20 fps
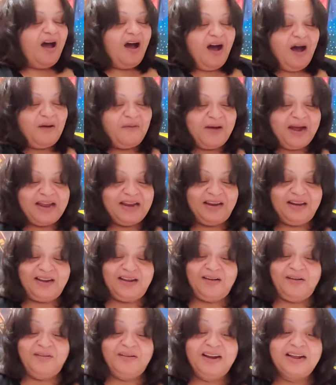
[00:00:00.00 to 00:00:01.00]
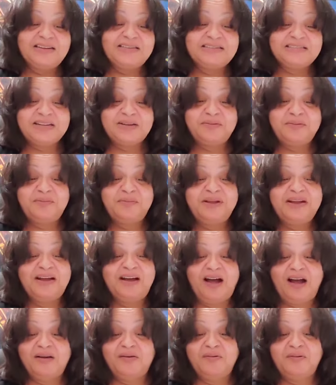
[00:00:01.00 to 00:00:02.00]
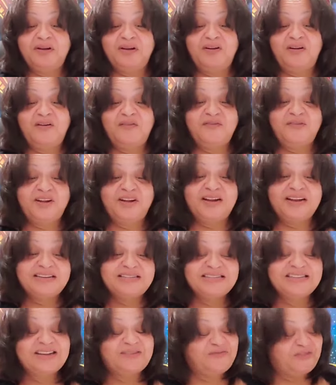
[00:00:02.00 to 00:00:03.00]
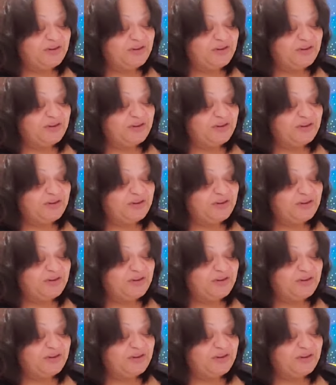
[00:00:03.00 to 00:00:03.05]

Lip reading: All right, Leo, let's see what we got going on for us,